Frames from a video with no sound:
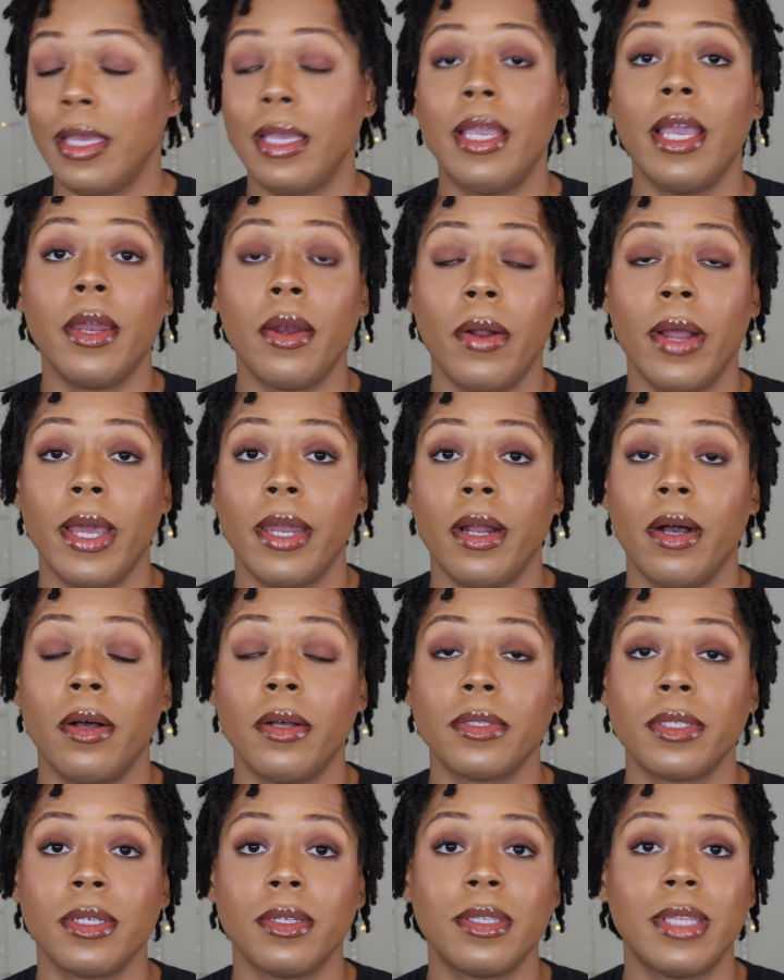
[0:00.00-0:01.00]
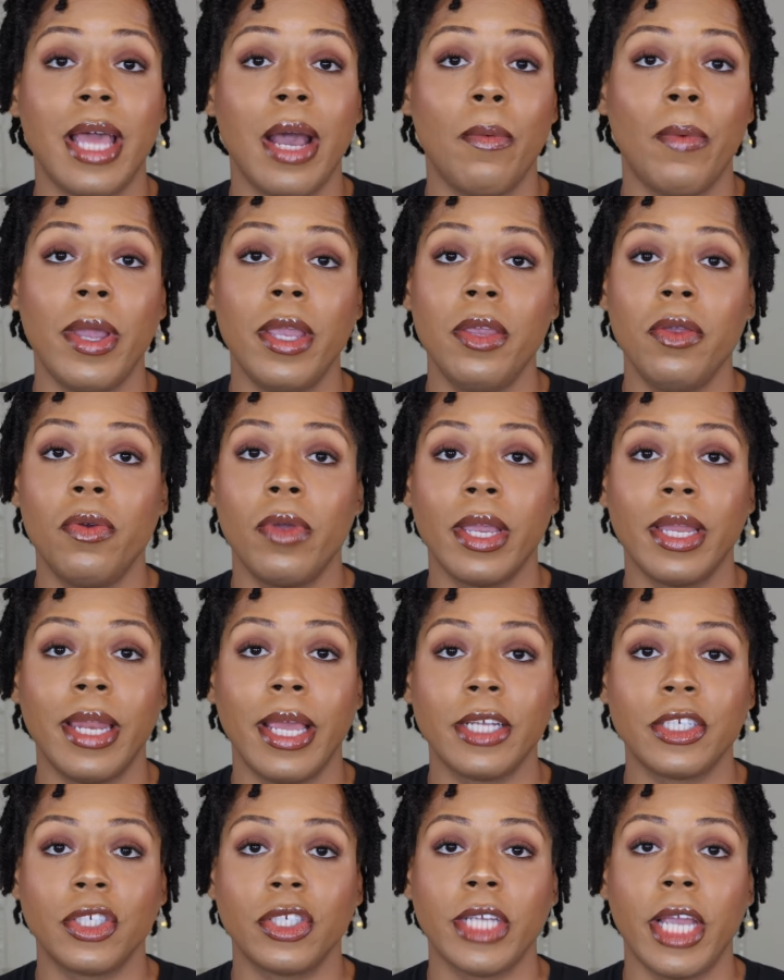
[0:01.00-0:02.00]
Get her at Ulta, that way you can
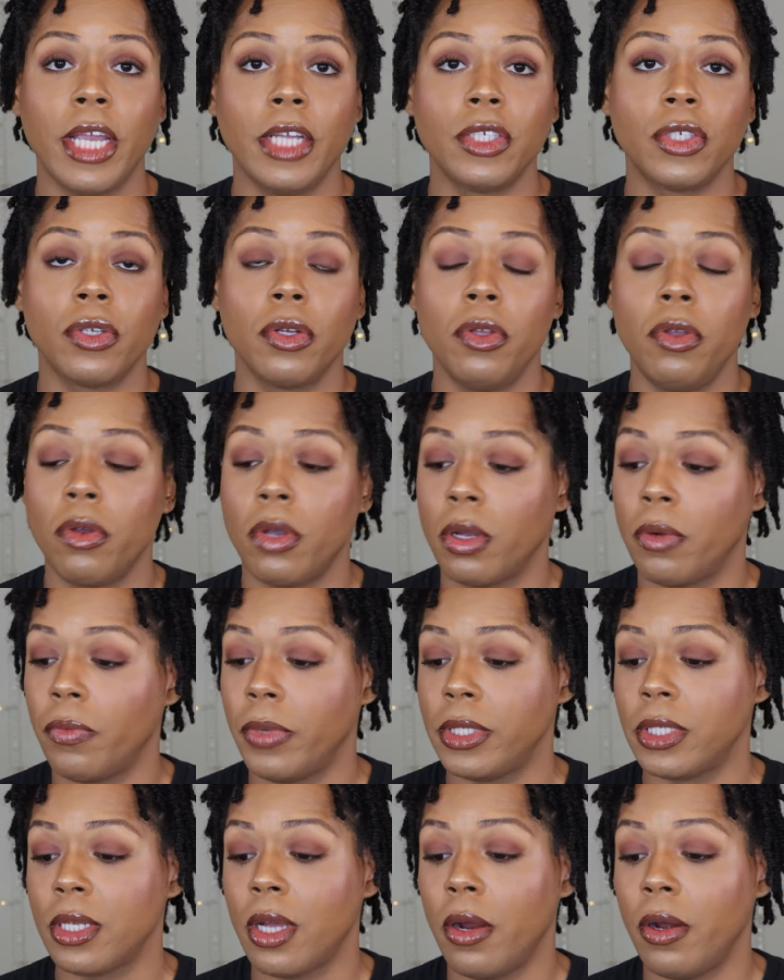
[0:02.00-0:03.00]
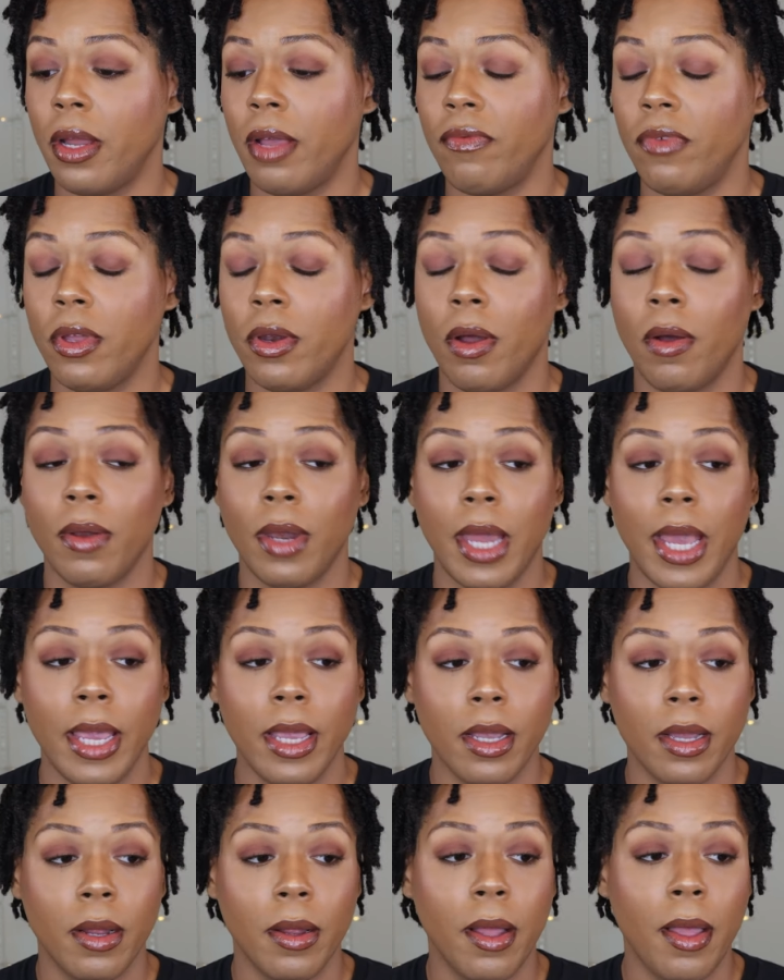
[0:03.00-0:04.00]
exchange her, you can return if you don't
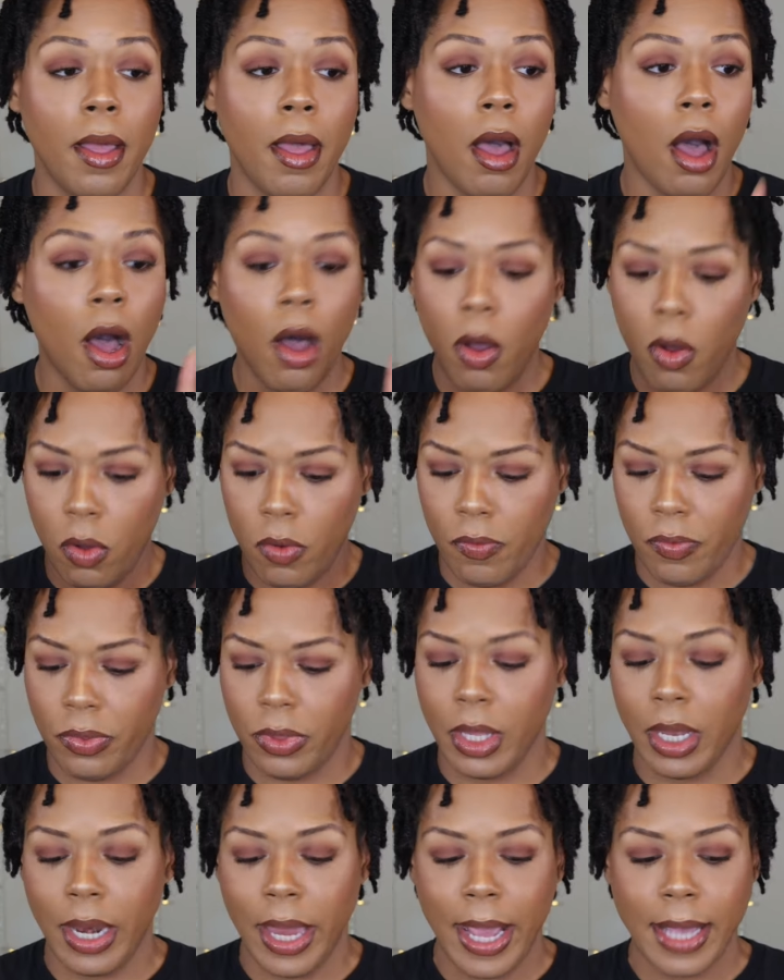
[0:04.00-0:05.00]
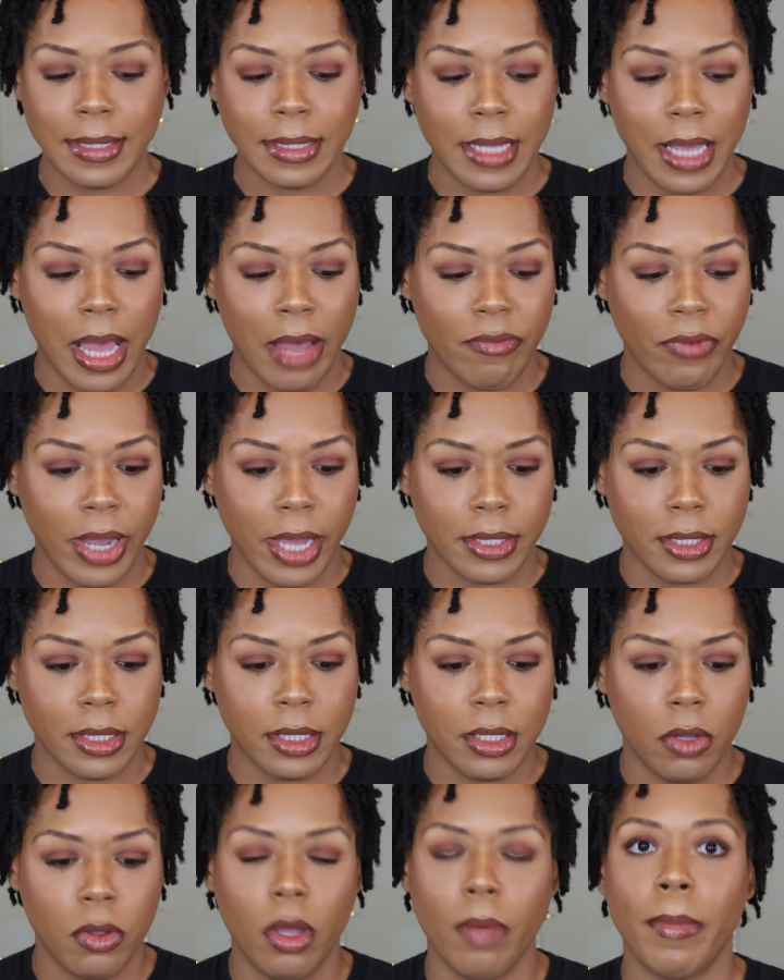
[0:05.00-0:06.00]
like her. Oh, the last thing I forgot to
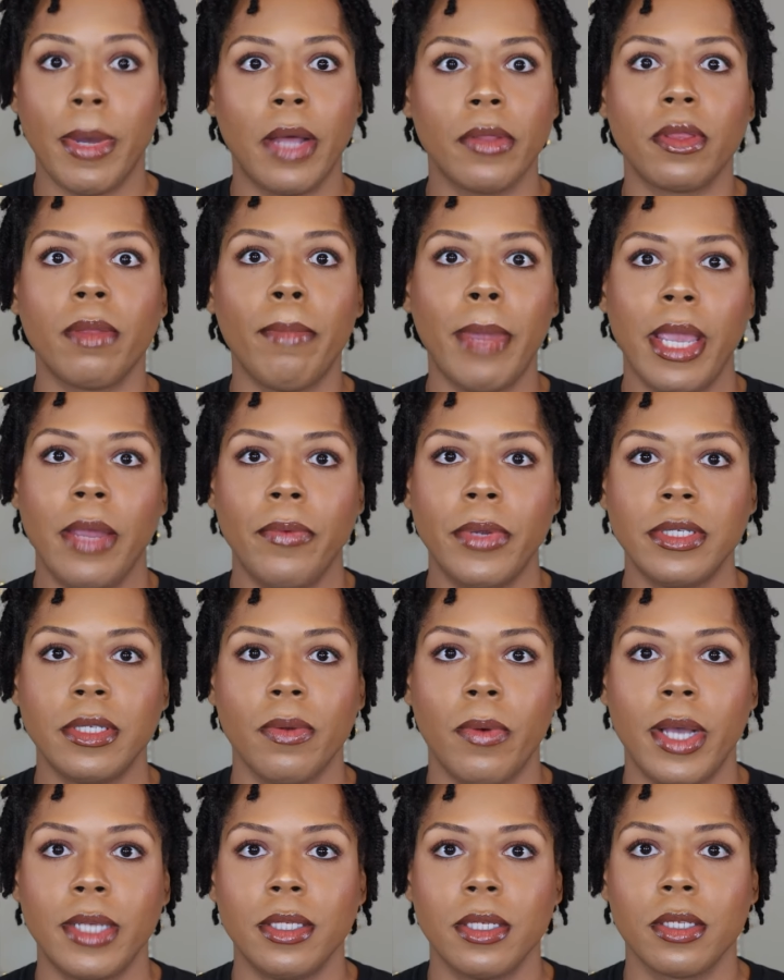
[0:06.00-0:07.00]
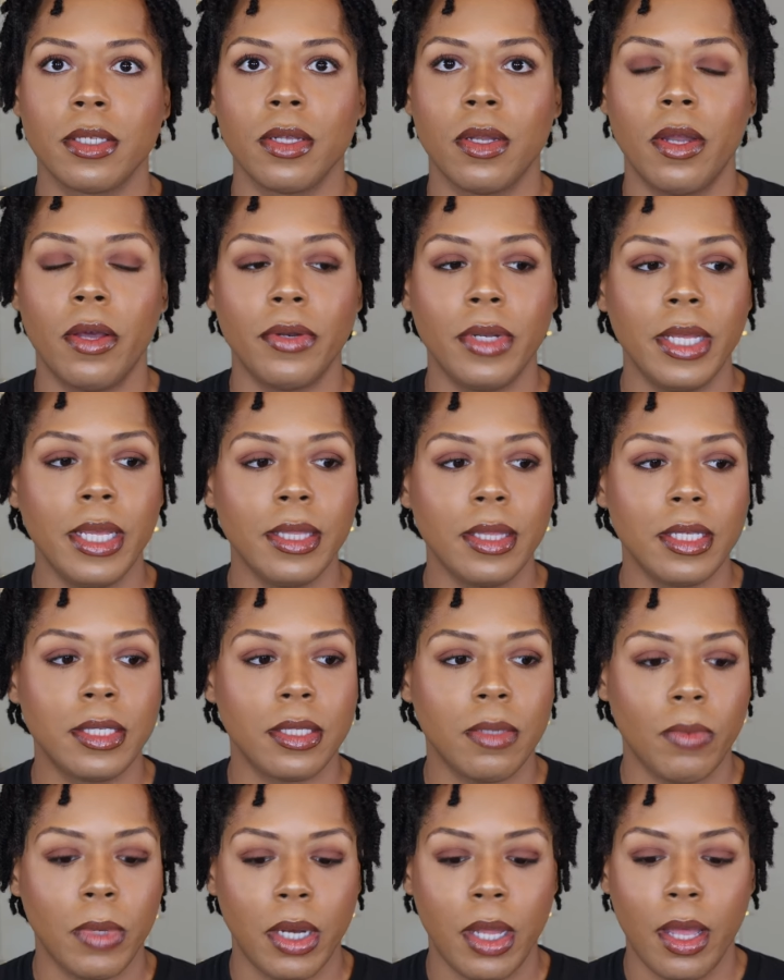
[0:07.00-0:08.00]
tell you about, the main reason why it took so long to get
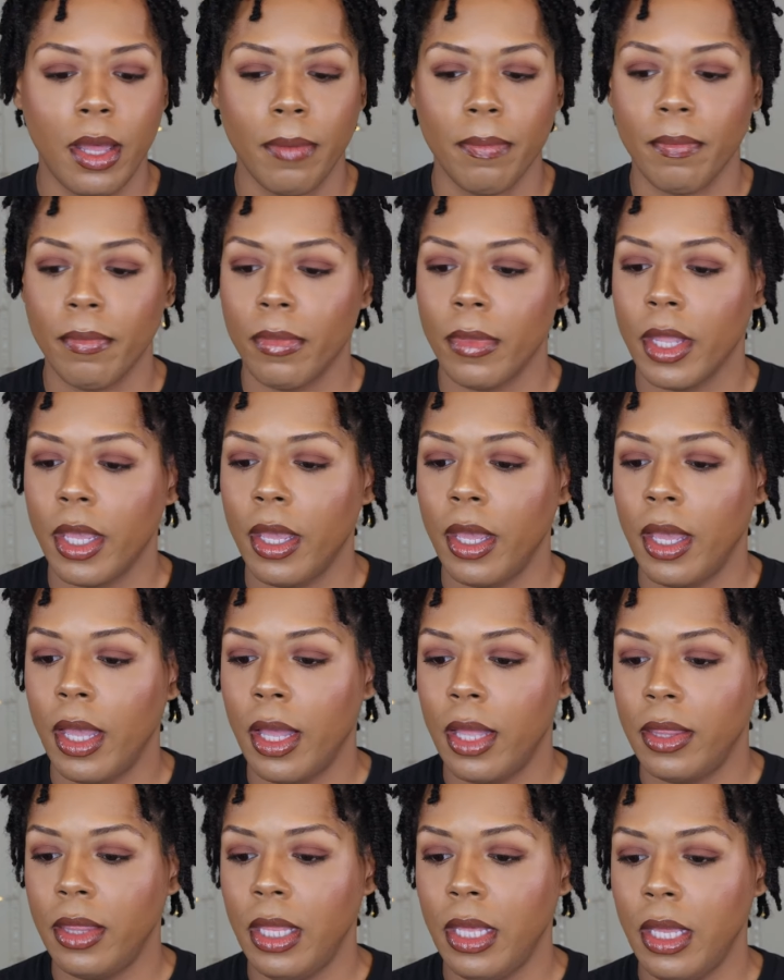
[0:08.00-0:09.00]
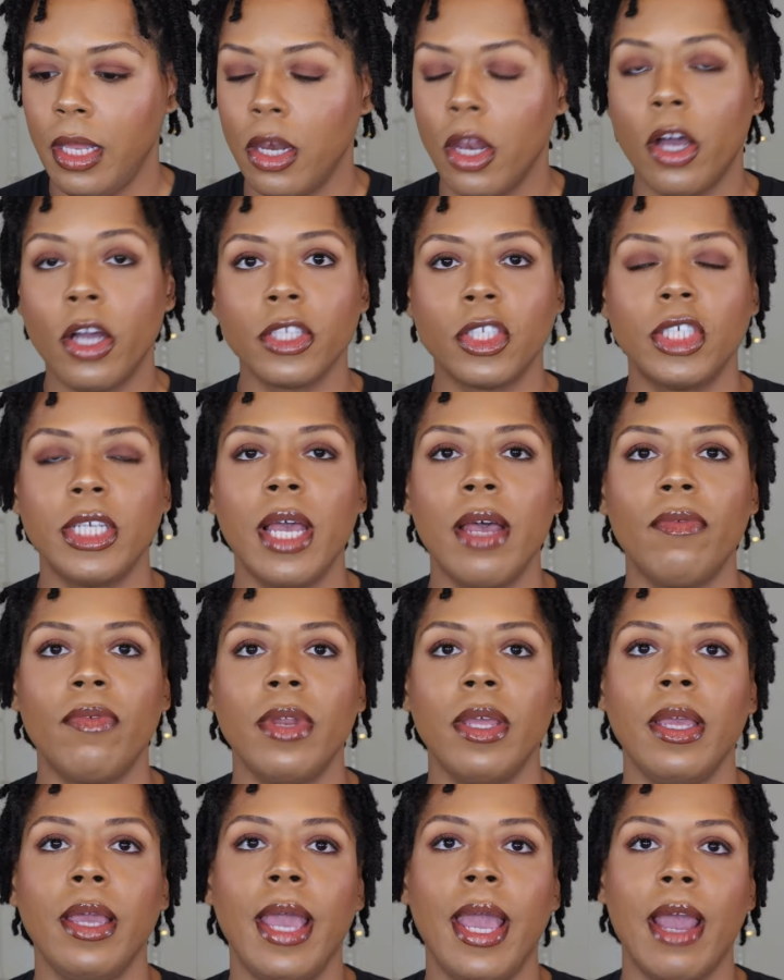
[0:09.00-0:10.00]
this one up the
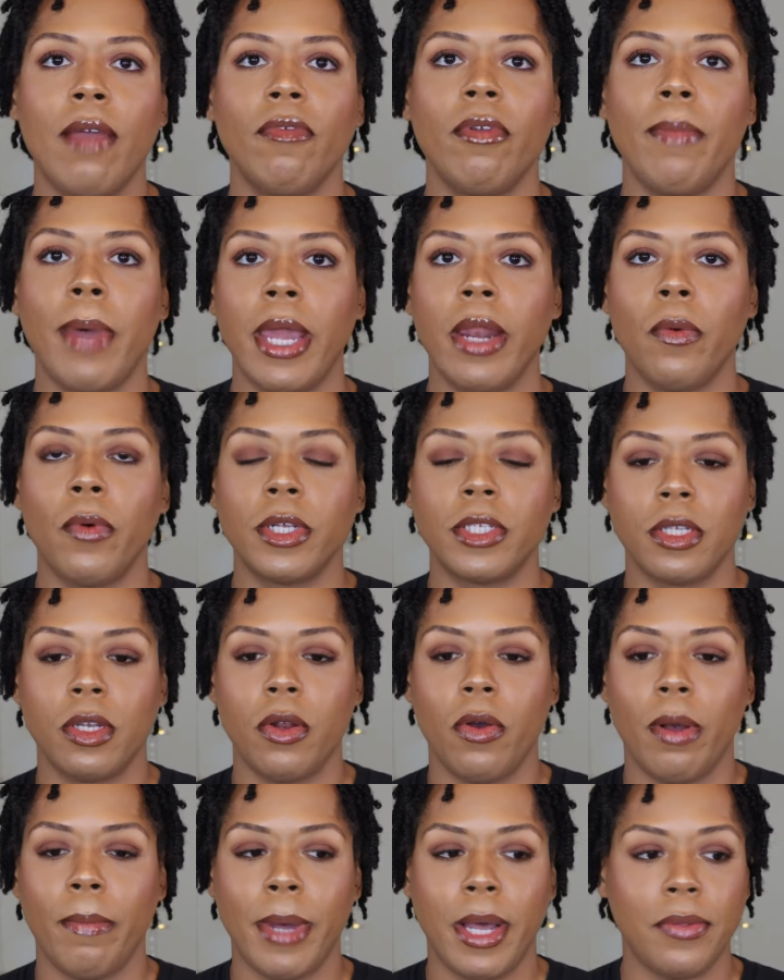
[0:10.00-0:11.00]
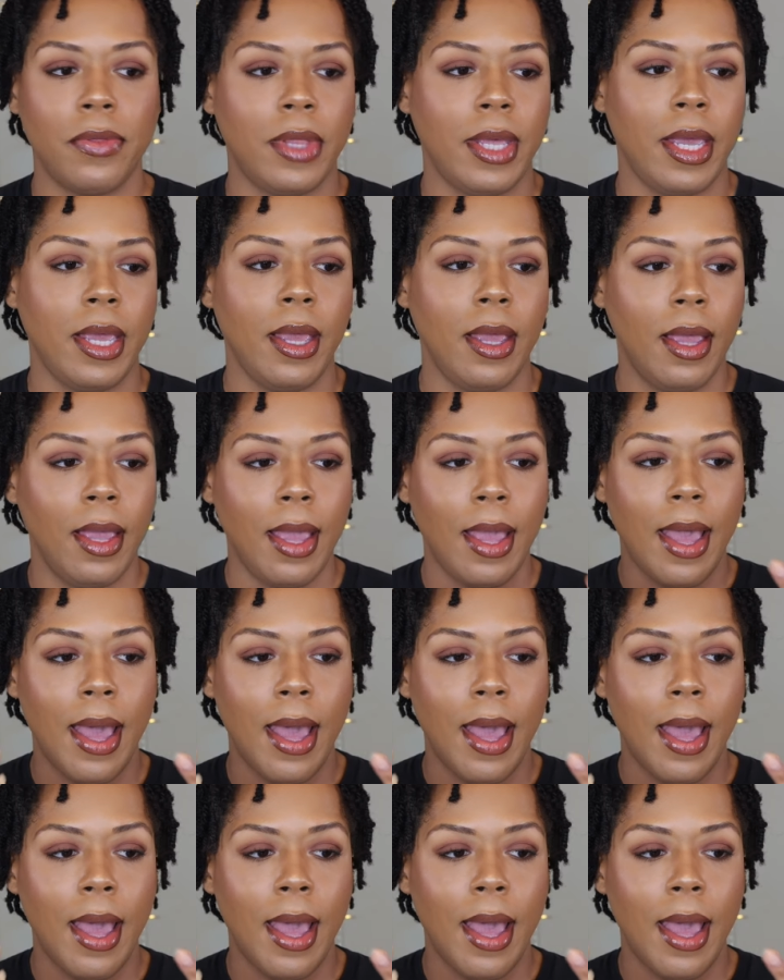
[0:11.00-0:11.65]
longevity. Everybody wants to know about that.